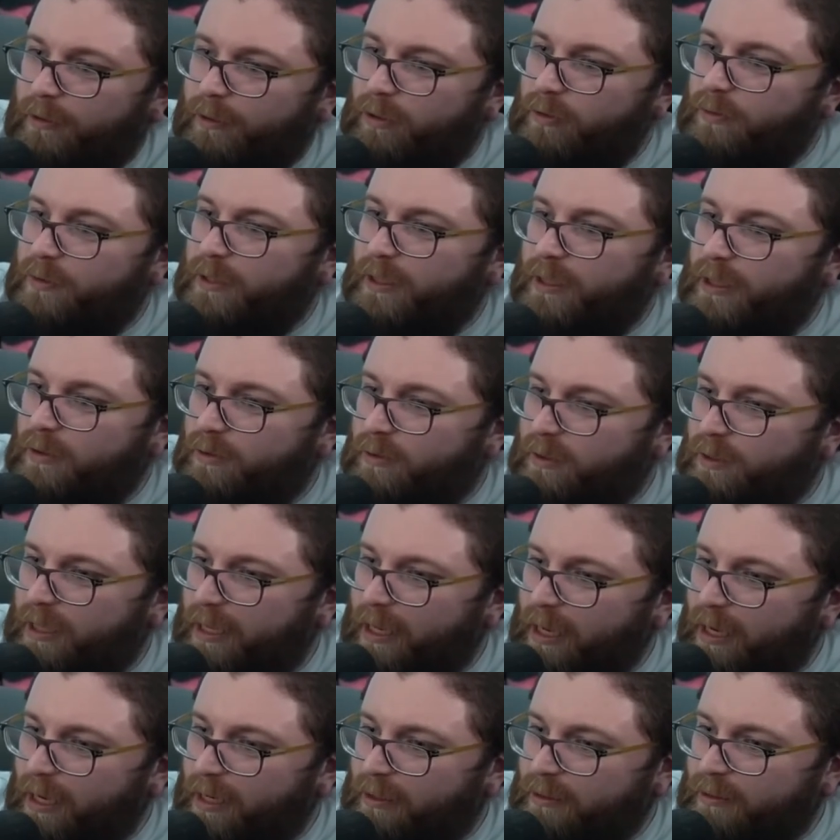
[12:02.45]
You
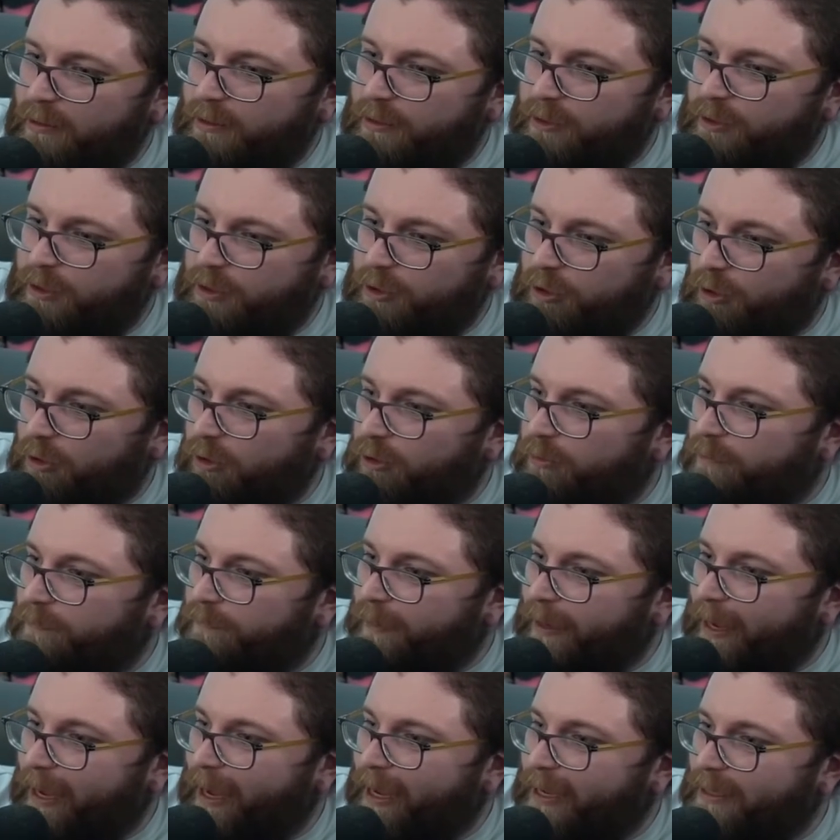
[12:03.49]
can't skirt
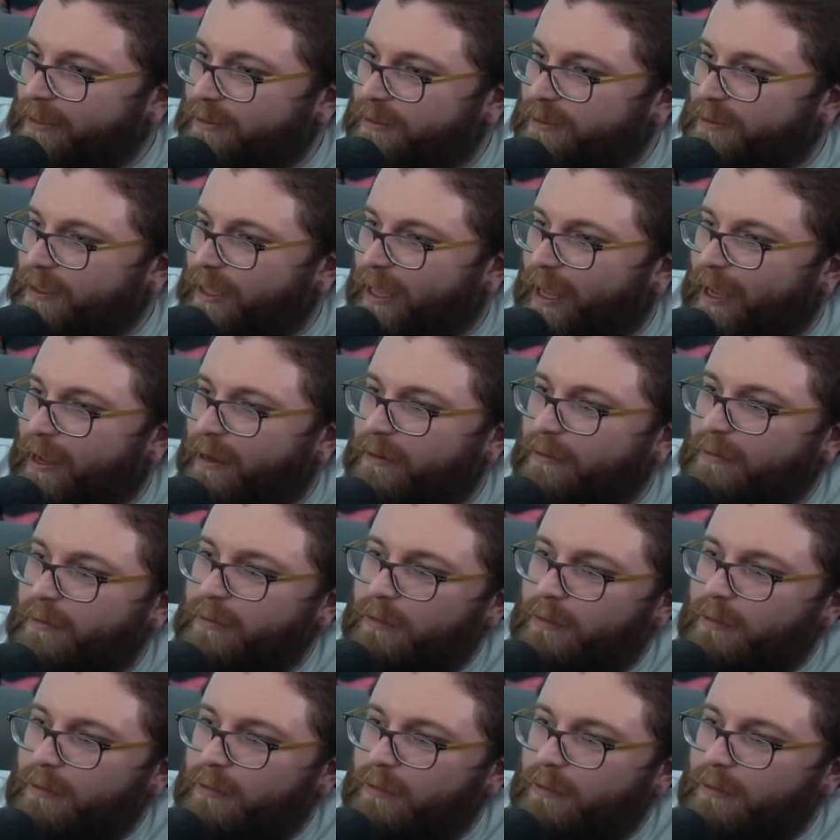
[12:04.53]
past that.